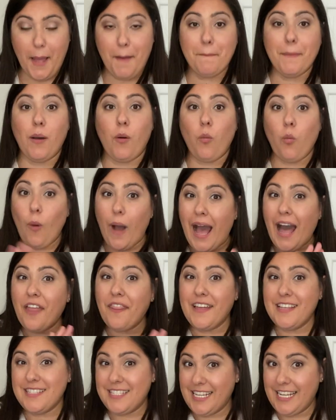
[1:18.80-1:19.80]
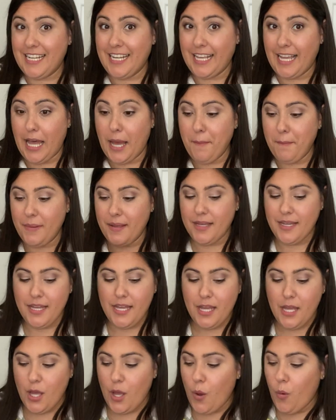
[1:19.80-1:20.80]
But while that's heating up,
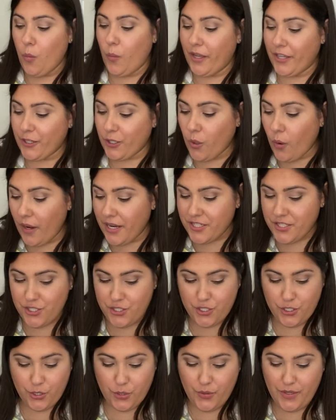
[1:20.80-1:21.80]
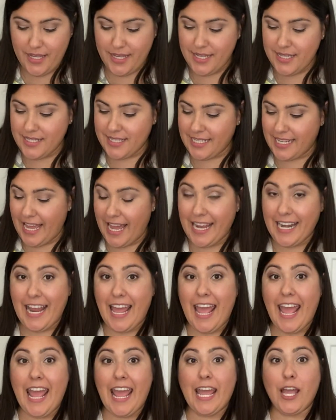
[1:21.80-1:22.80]
what you're going to do is
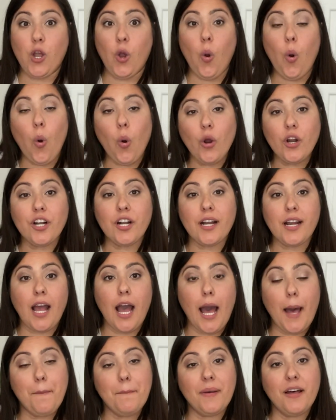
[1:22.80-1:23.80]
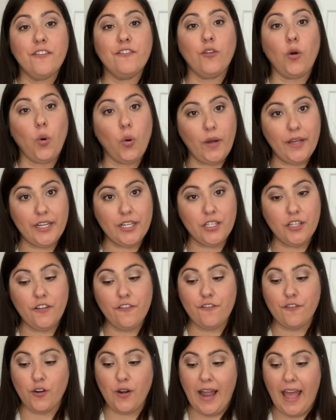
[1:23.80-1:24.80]
get a 1/4 cup of
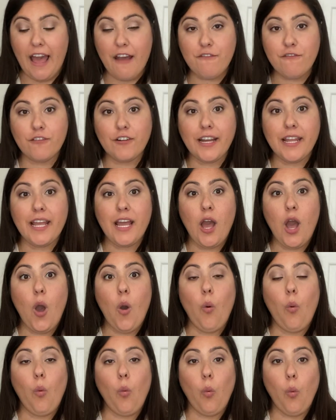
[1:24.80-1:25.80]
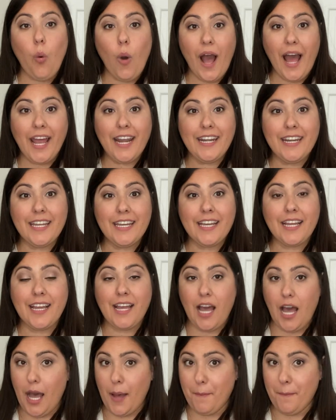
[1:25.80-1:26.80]
oil for every 1
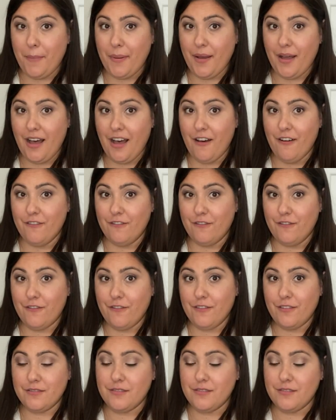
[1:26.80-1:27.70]
cup of,